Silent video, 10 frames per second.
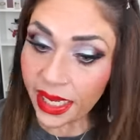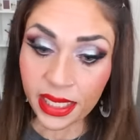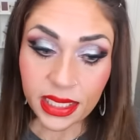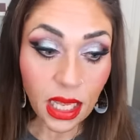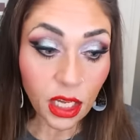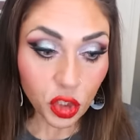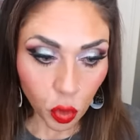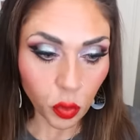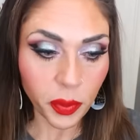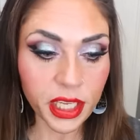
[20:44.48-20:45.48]
is
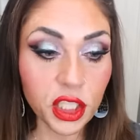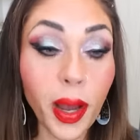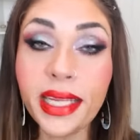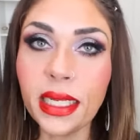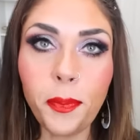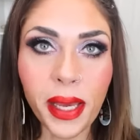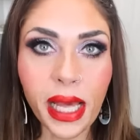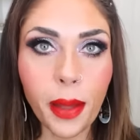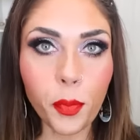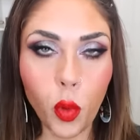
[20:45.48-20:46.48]
jewelry. So I did
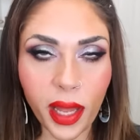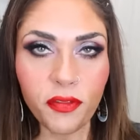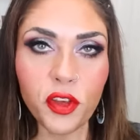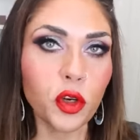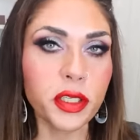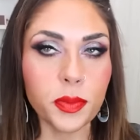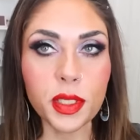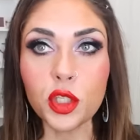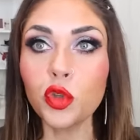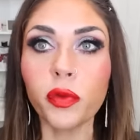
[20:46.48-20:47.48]
pick up quite a few
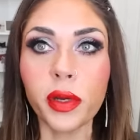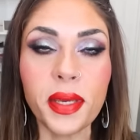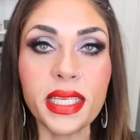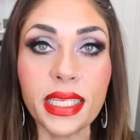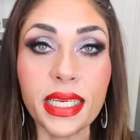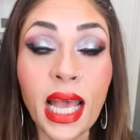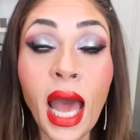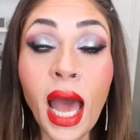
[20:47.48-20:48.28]
Christmas jewelry pieces.